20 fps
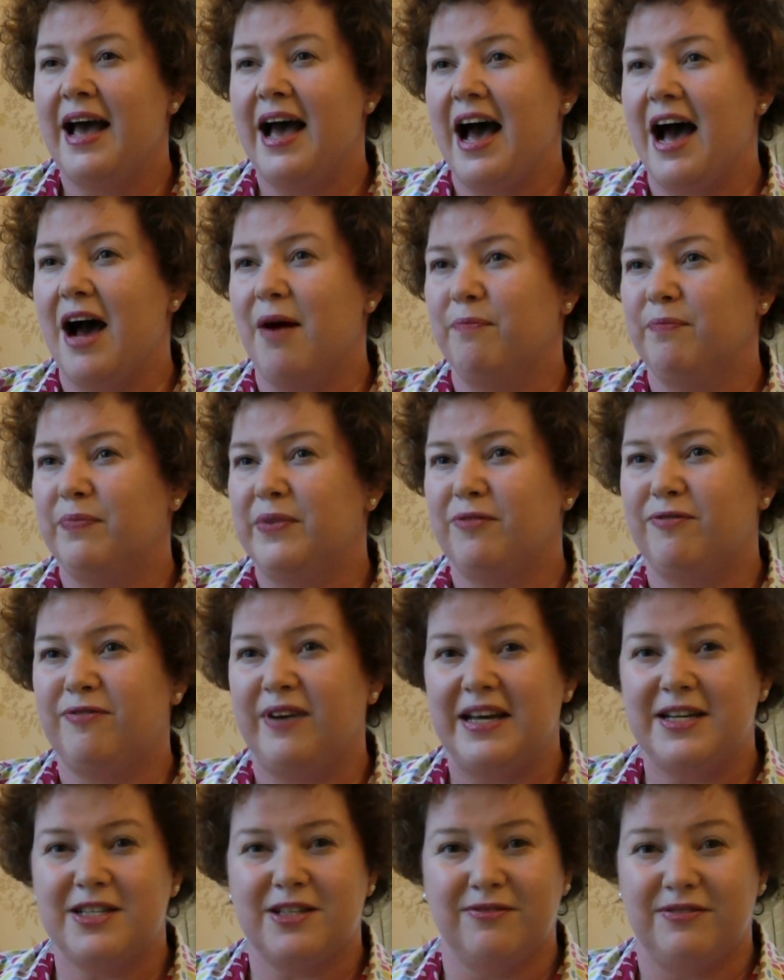um, the
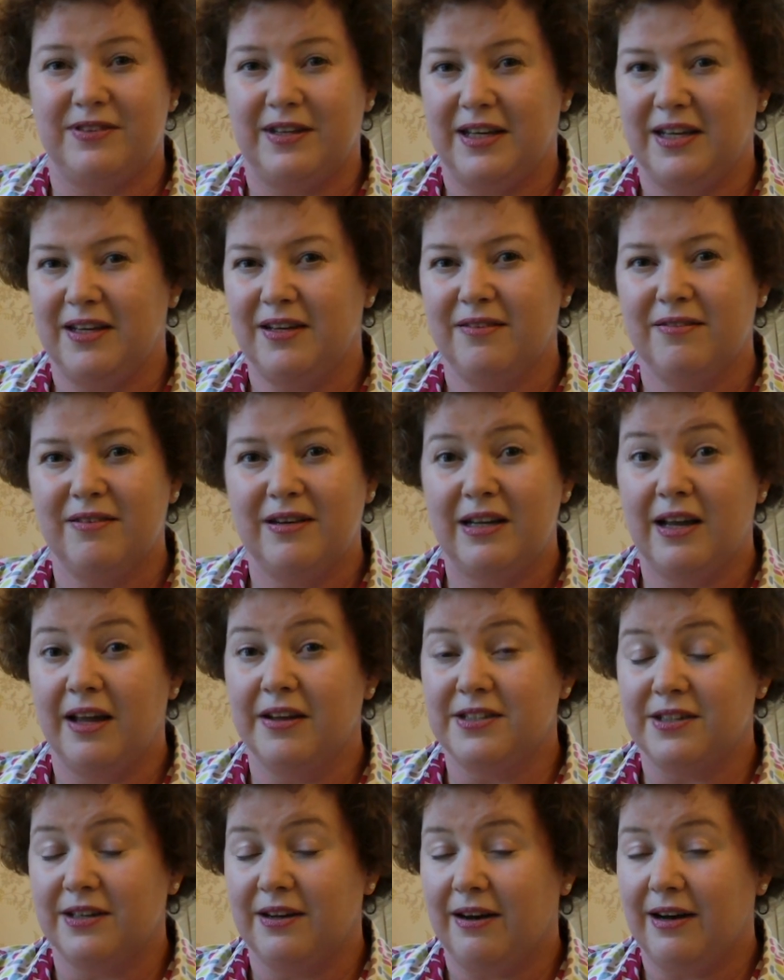fate of the
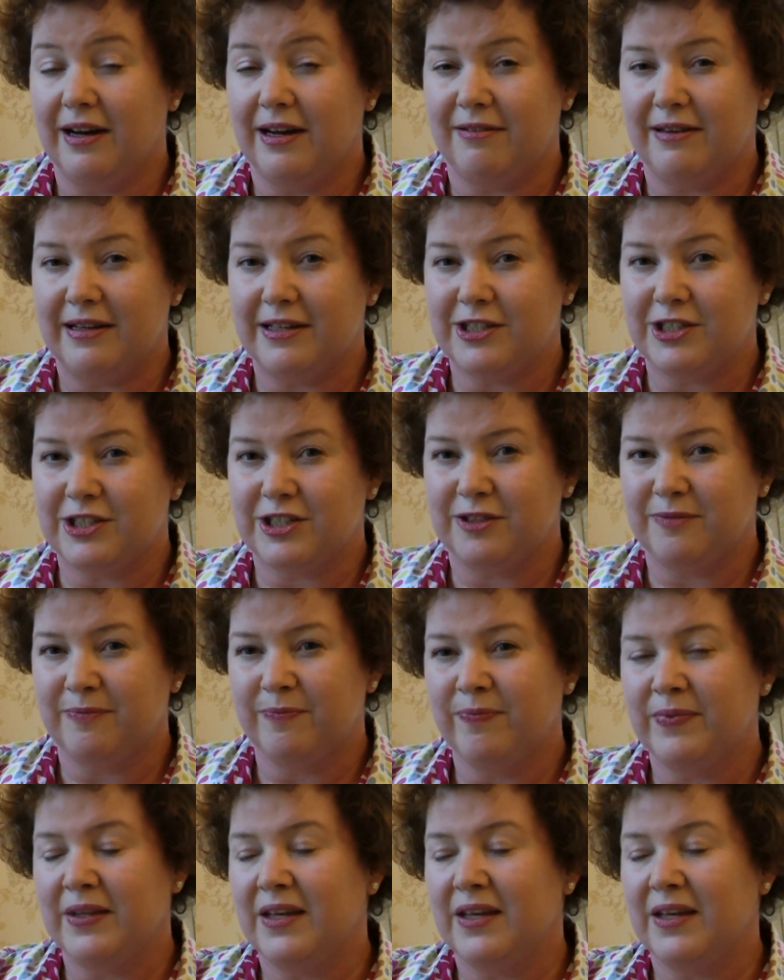London Irish,